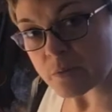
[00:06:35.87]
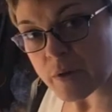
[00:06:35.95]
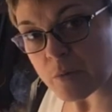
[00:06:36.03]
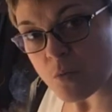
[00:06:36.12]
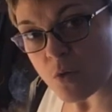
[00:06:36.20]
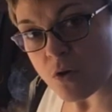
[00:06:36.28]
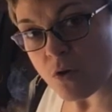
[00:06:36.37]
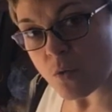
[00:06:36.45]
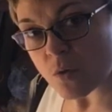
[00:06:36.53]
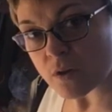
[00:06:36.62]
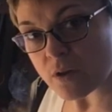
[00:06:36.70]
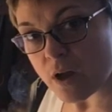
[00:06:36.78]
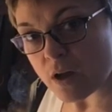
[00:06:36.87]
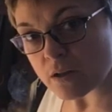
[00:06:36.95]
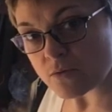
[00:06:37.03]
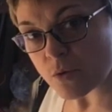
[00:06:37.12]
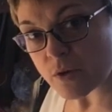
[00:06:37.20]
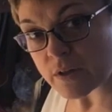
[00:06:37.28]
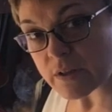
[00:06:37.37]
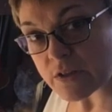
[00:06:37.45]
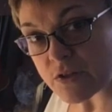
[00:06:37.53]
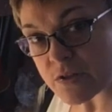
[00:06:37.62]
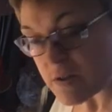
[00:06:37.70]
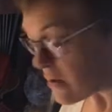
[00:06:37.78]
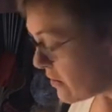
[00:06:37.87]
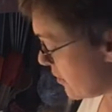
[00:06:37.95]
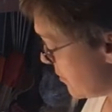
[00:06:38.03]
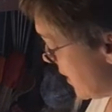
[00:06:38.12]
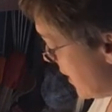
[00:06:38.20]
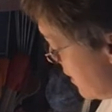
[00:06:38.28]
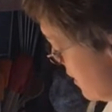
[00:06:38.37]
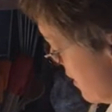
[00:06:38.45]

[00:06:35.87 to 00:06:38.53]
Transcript: bit more olive oil in, just a little bit,